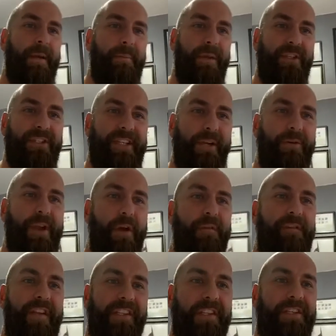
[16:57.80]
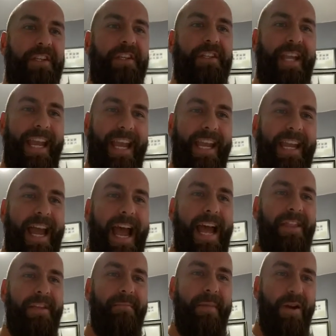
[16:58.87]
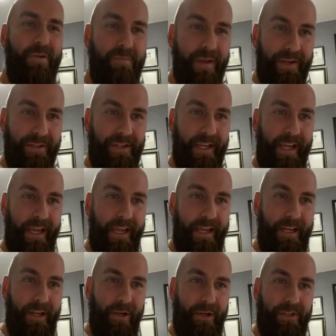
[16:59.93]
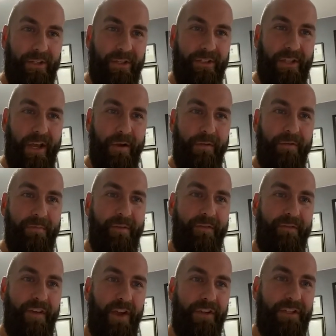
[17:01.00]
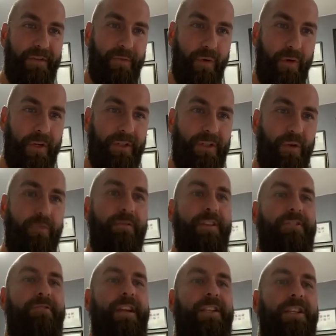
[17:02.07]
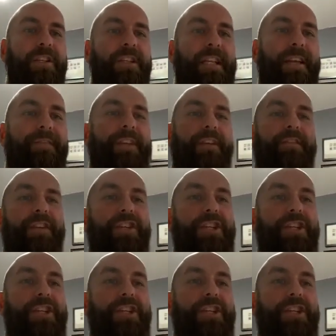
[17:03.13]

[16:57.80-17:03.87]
but still no visitors in at the moment. Looks as though from the 1st of August, all restrictions lifted for